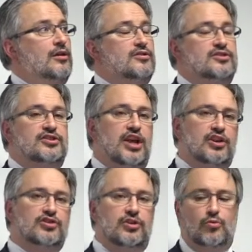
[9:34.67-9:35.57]

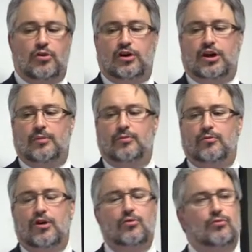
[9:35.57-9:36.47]
Staging workup.
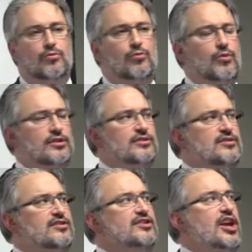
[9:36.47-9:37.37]
Well, what
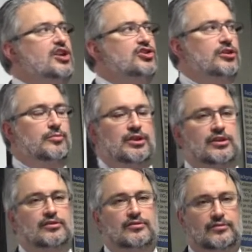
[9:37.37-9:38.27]
does staging
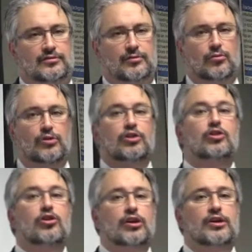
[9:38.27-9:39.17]
mean? We're
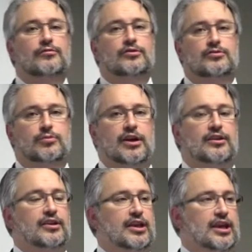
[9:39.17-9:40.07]
looking for spread
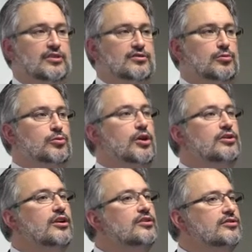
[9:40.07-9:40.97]
of the cancer. We
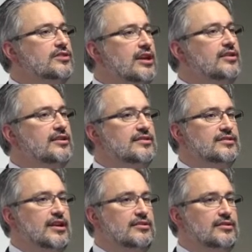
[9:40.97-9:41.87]
want to understand the
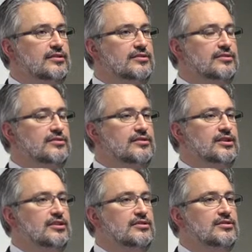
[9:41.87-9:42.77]
extent of this
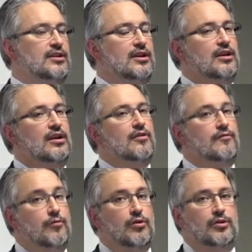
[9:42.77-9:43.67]
disease
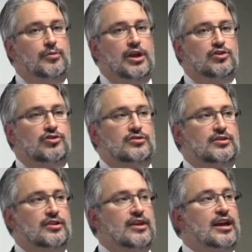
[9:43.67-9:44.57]
for the patient,
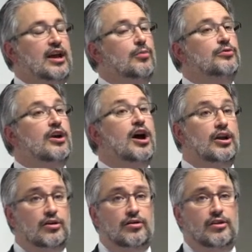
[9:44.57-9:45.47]
and that helps
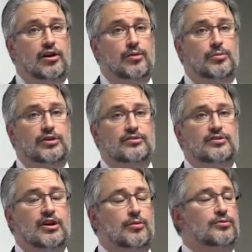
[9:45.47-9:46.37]
guide our therapies
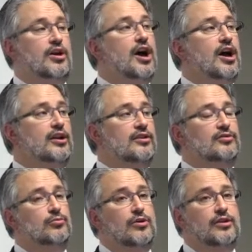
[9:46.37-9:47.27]
and helps guide
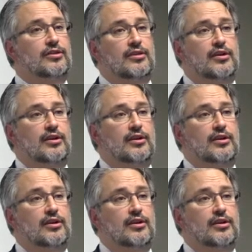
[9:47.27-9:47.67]
us with